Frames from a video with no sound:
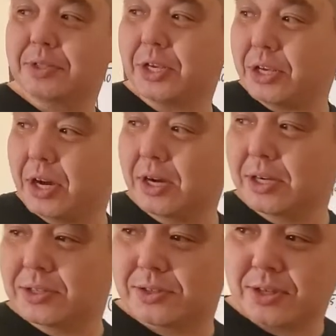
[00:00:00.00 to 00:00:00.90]
the
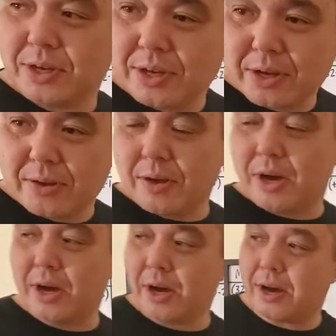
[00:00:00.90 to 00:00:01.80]
youngest
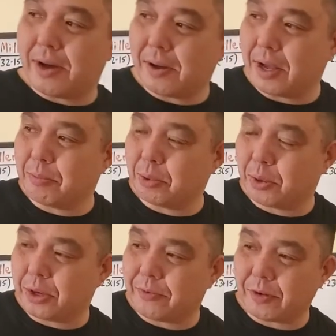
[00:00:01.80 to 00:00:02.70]
uh,
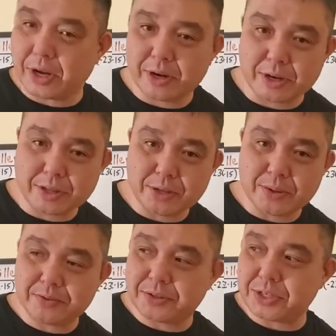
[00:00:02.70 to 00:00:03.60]
employed fighter in the
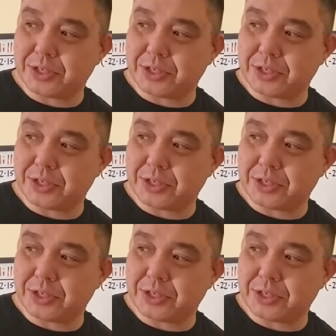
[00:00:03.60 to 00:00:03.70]
UFC.